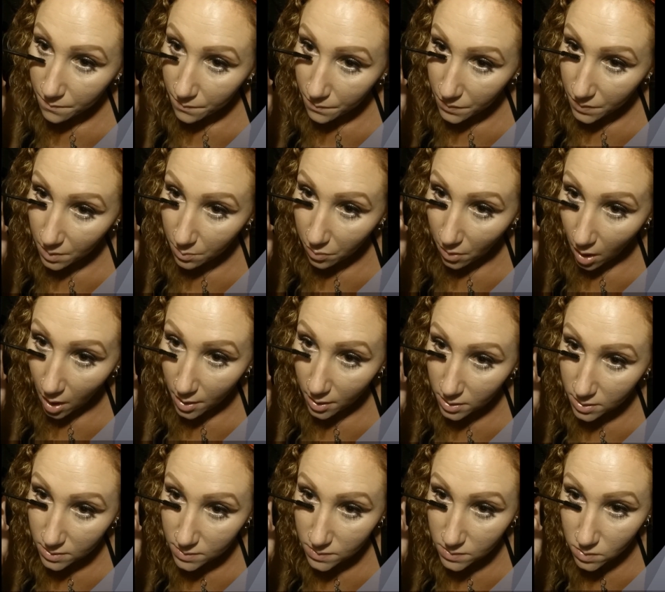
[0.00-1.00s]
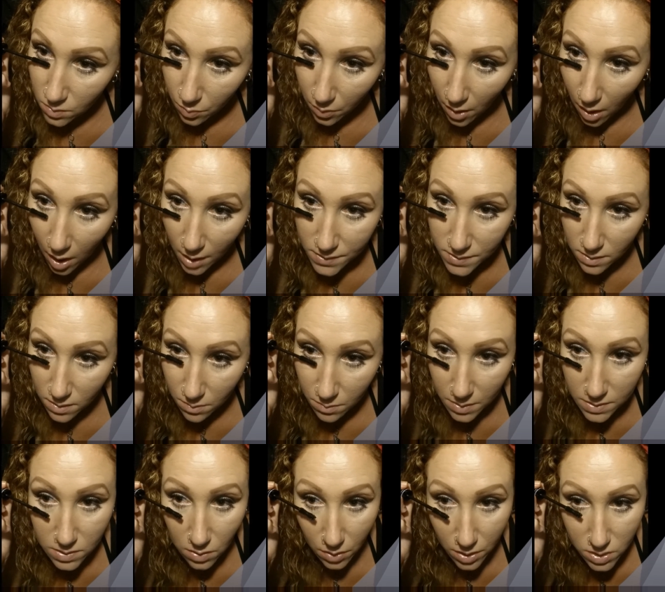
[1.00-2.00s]
The product is super awesome.
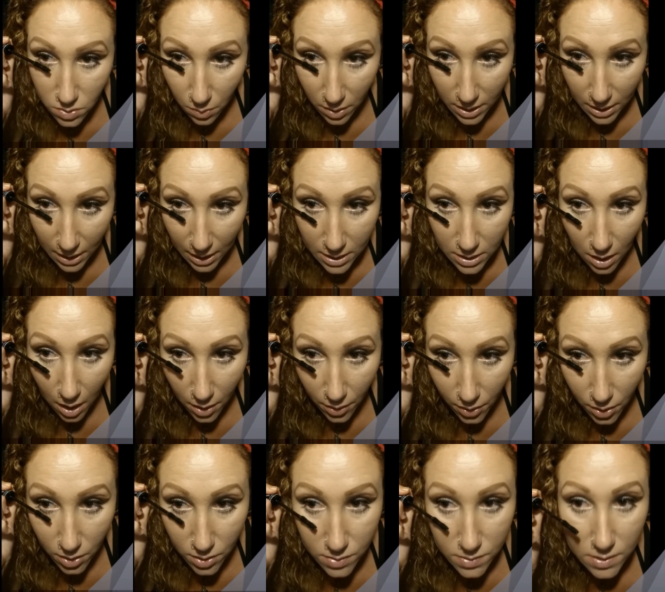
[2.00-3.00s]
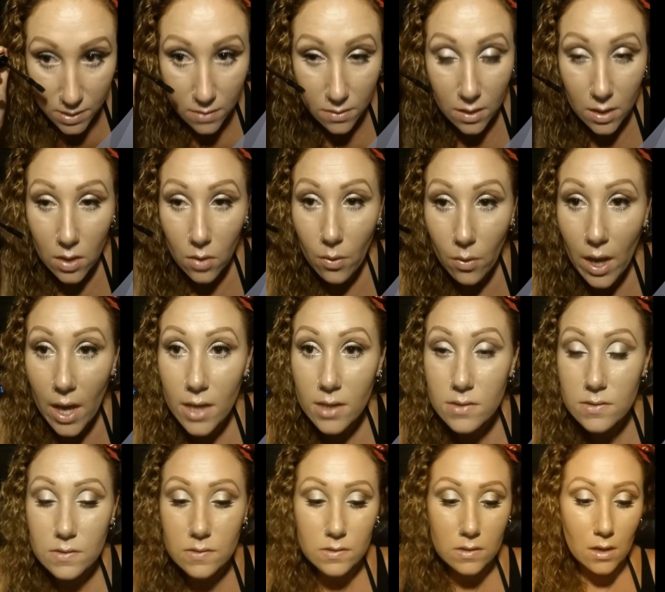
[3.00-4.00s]
It's only $29 in the
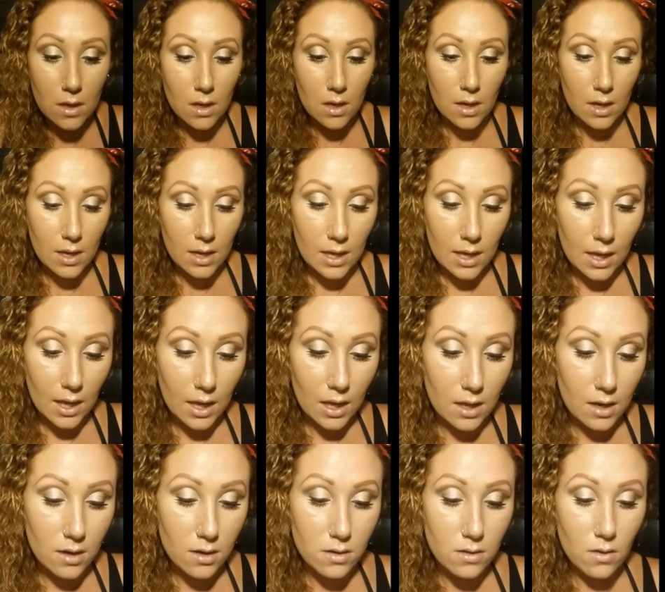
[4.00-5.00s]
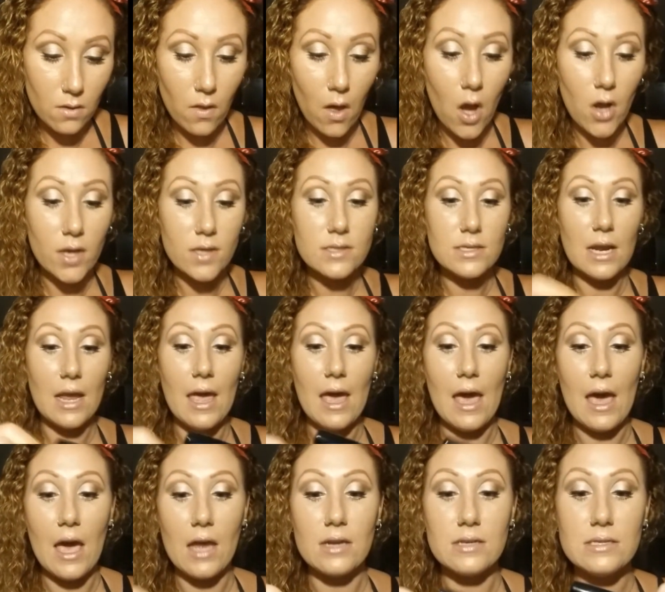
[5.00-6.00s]
US. And the longest I
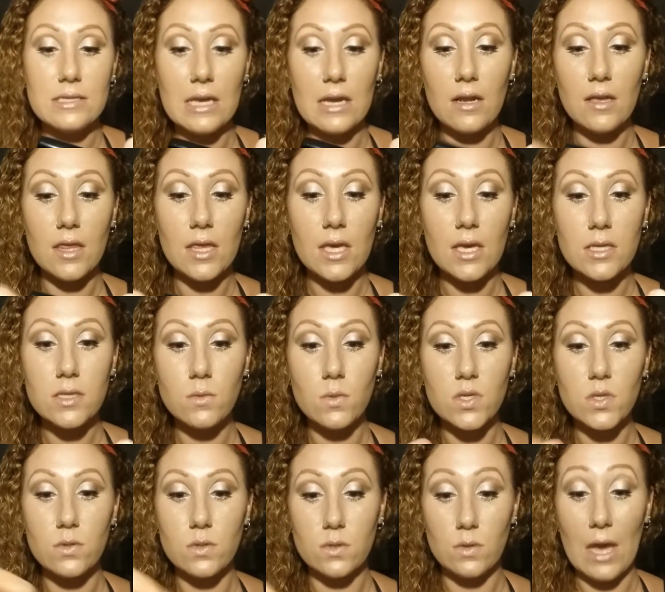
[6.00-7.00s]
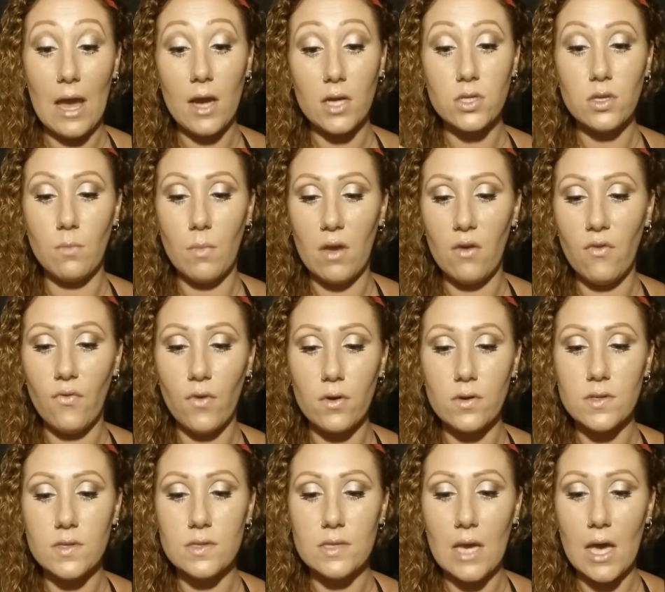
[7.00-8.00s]
had a set of these, which is actually my
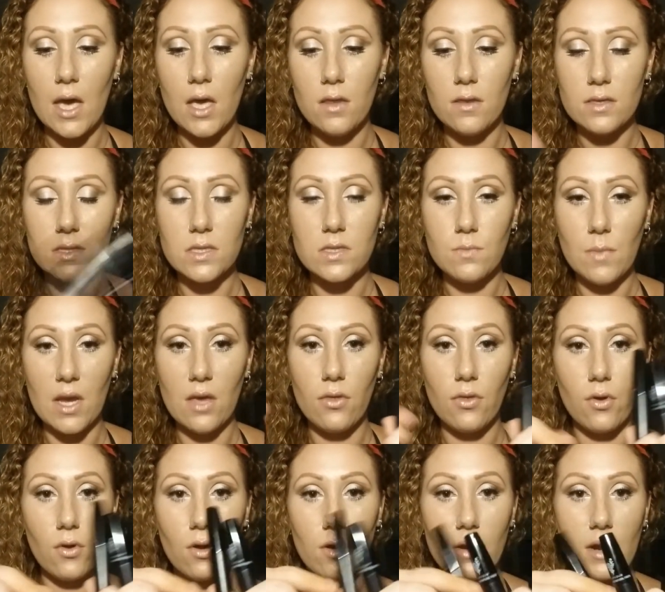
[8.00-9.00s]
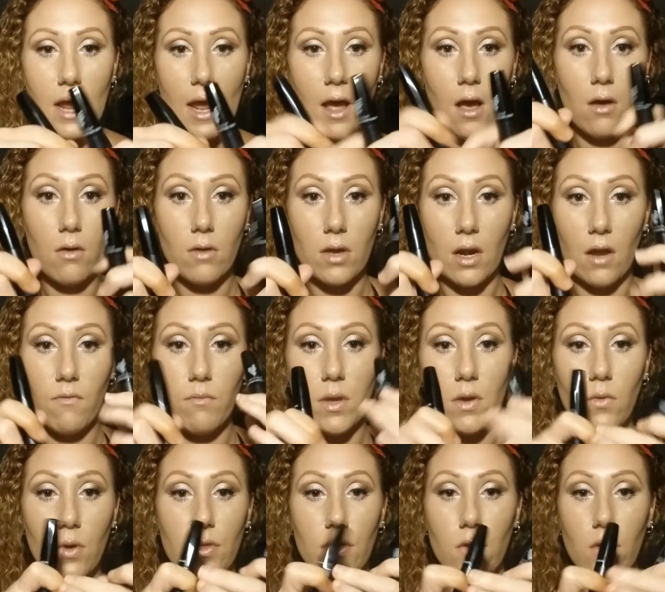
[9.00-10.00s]
first set, this is my third now, and I've
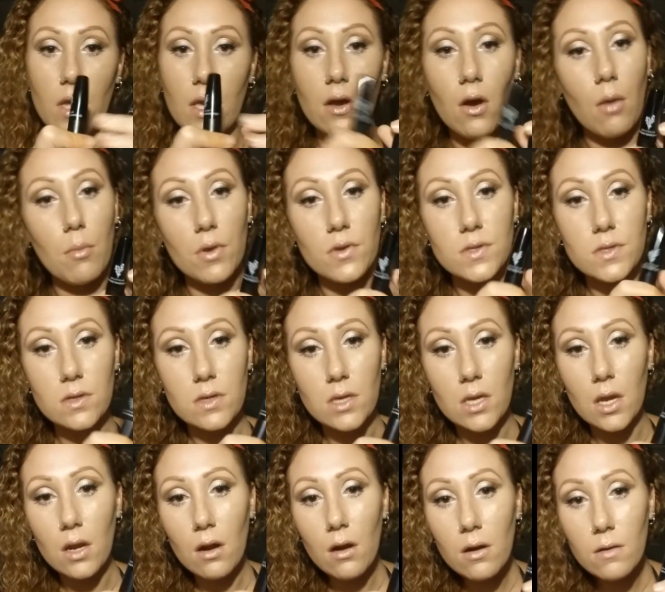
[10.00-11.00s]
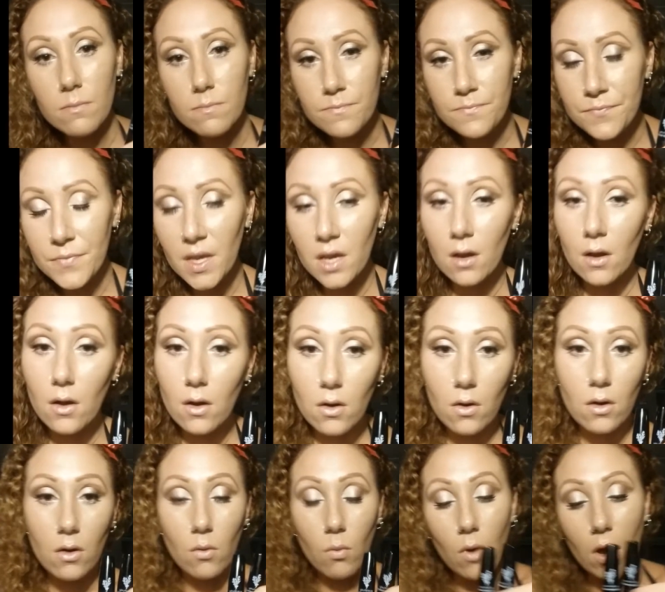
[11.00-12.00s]
been with Younique almost a year,
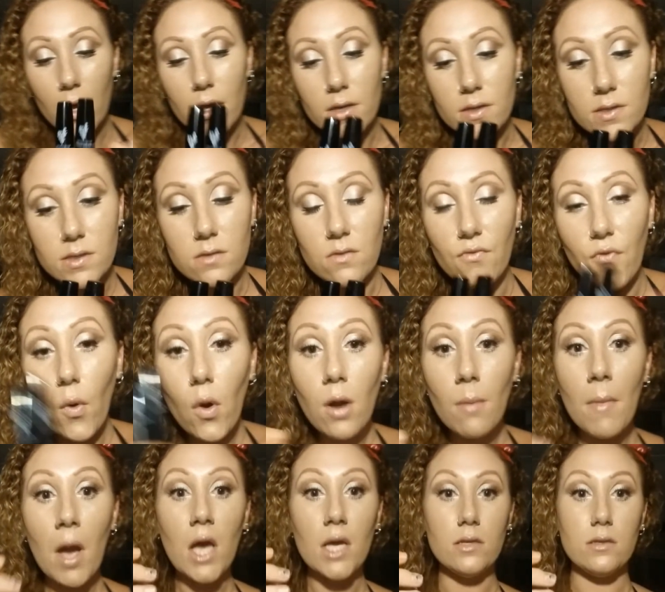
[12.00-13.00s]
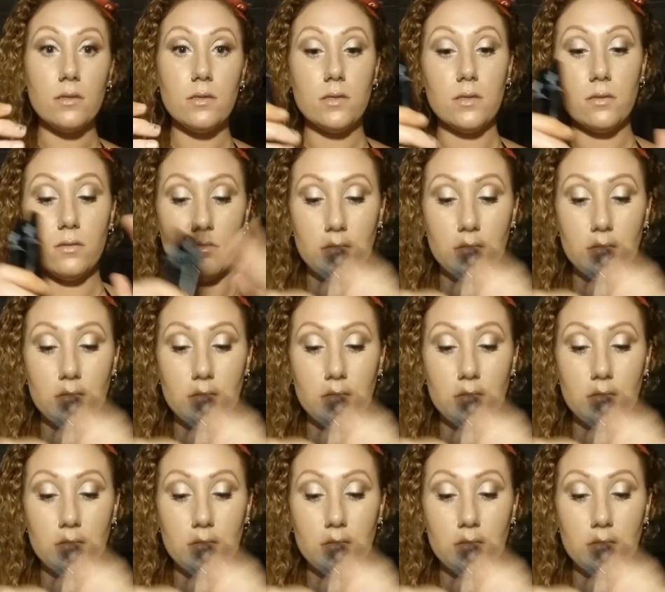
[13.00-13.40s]
was 4 months.